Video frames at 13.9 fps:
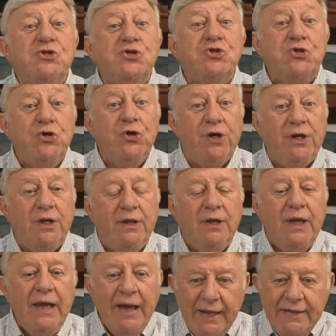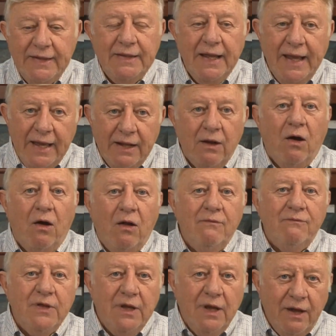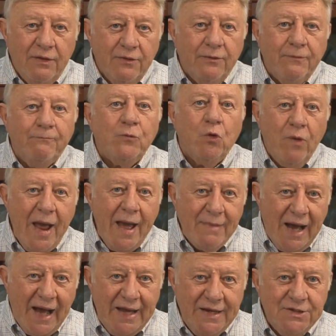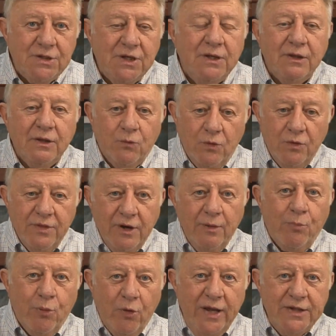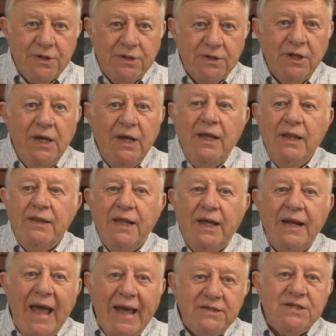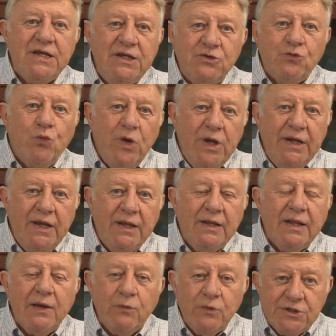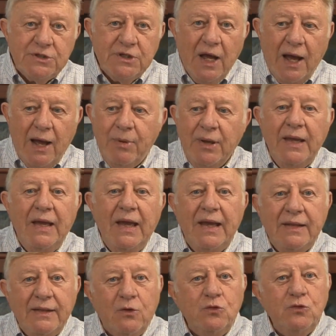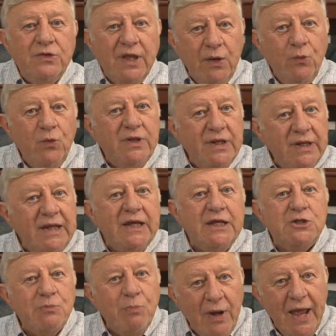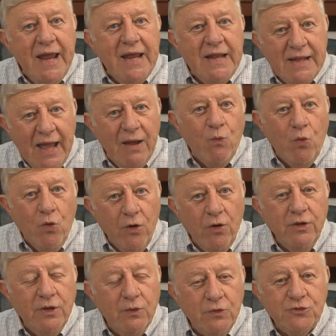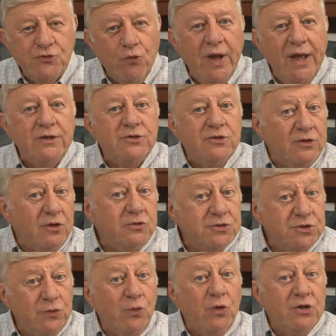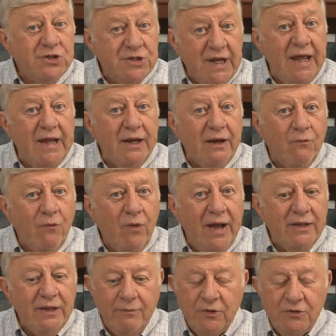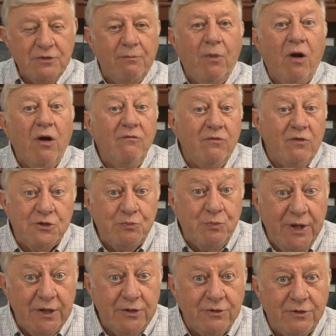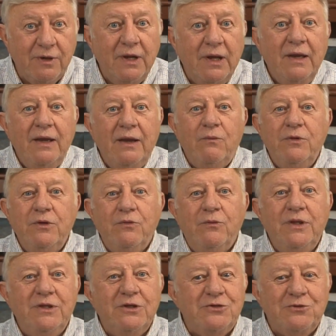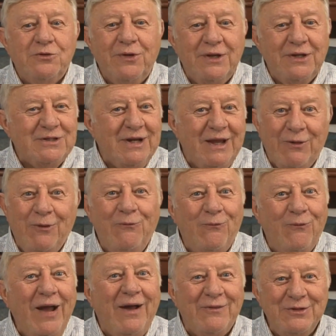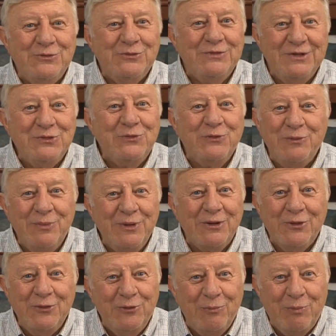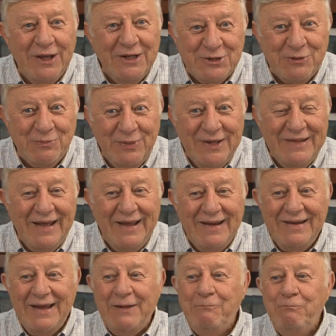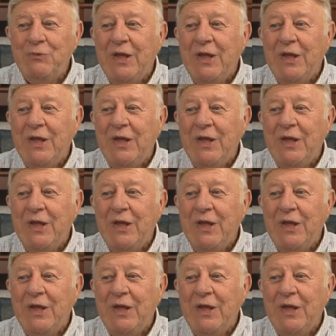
stood. And then they had all of the other rabbis that were there present that as he's reading, they would stop and they would then explain that word that was read to those that were standing around them. It was a marvelous picture. And when you read the story, it's like, oh, wow, this, this would have been a cool place to be that day.